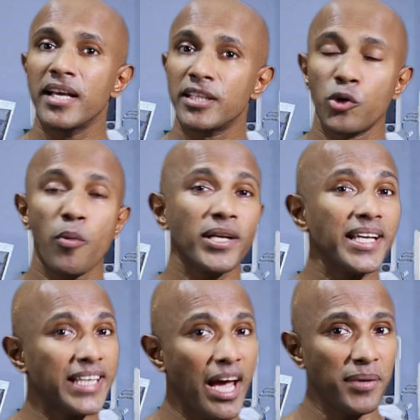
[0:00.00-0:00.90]
The
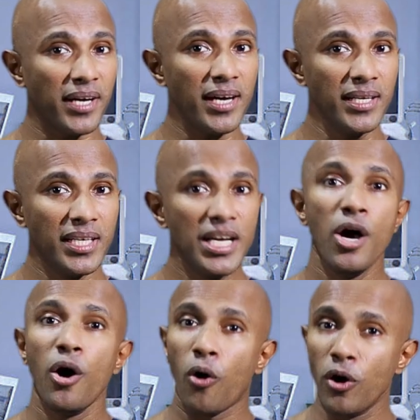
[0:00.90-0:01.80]
robotic camera
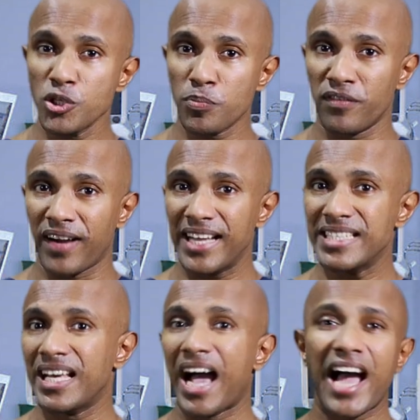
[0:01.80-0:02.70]
also
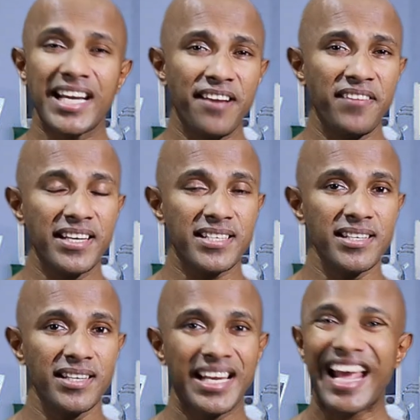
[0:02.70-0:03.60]
provides high
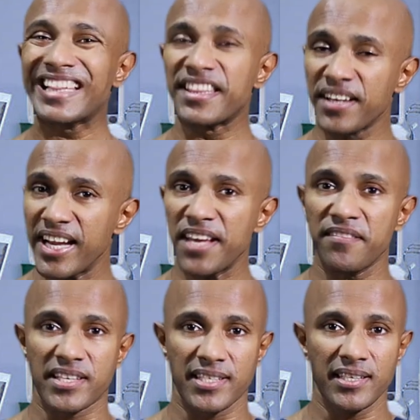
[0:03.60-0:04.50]
definition and 3D
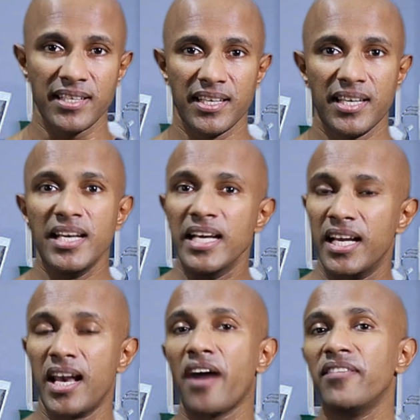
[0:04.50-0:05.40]
vision,
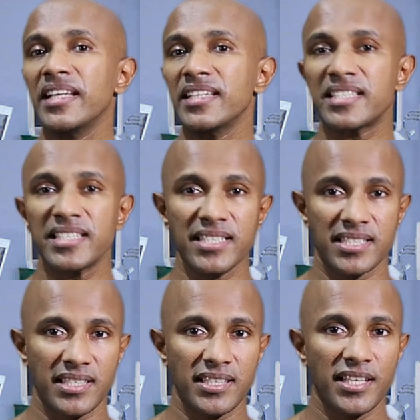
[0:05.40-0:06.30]
allowing the
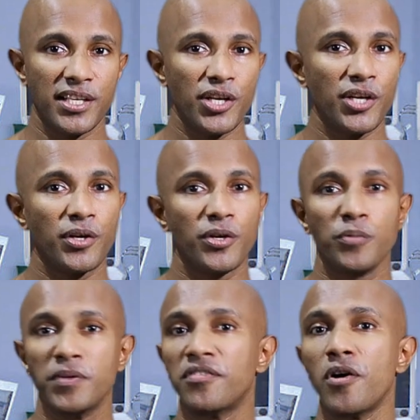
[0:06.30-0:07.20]
surgeon to
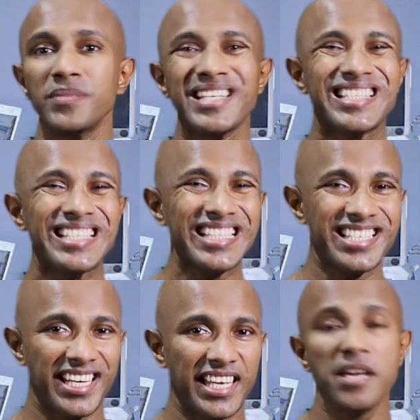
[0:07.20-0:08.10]
perform this
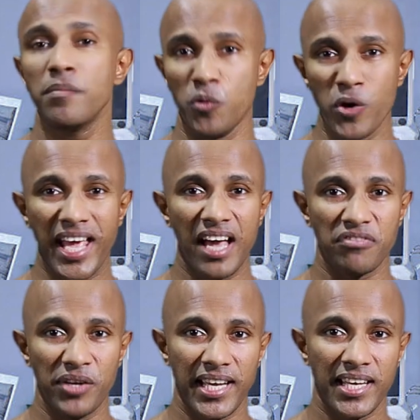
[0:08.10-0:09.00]
surgery more
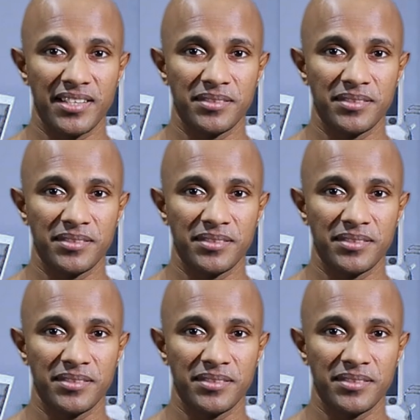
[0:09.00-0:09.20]
carefully.